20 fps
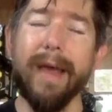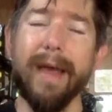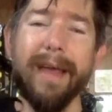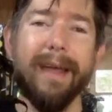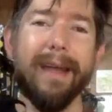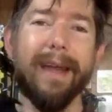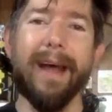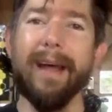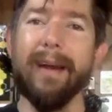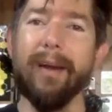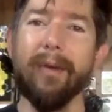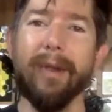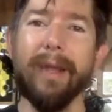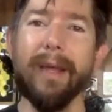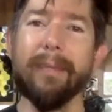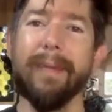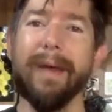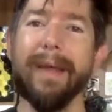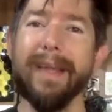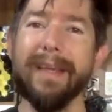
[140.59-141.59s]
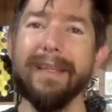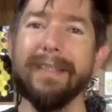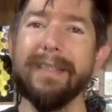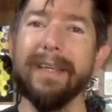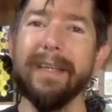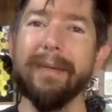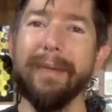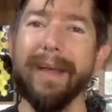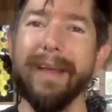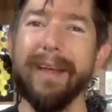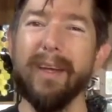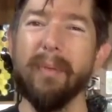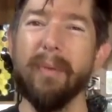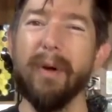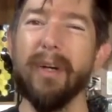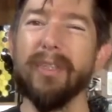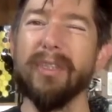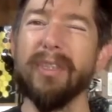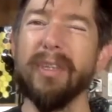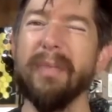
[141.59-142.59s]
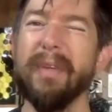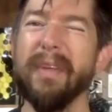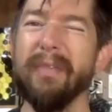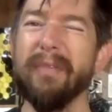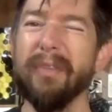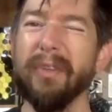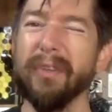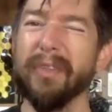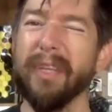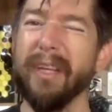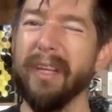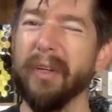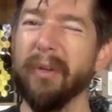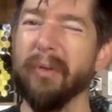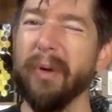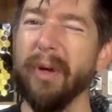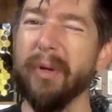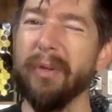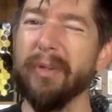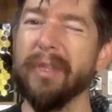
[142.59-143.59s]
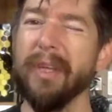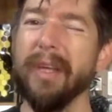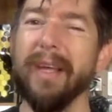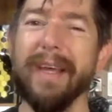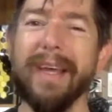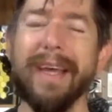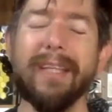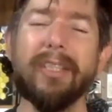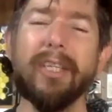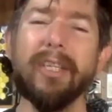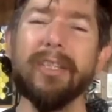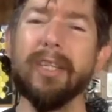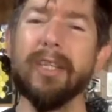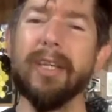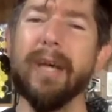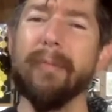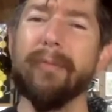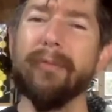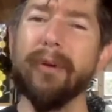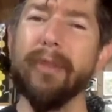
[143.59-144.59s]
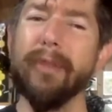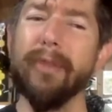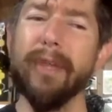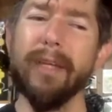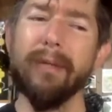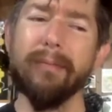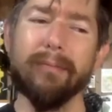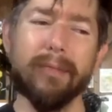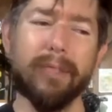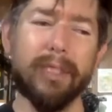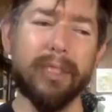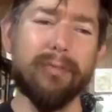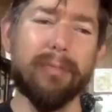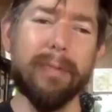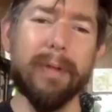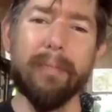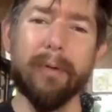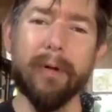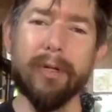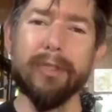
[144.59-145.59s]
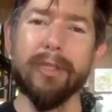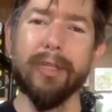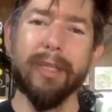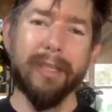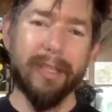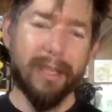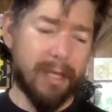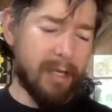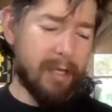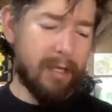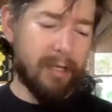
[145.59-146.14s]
And I don't like my hands sticking to my handlebars. To me, it feels kind of gross. It's just a comfort thing, just for me personally.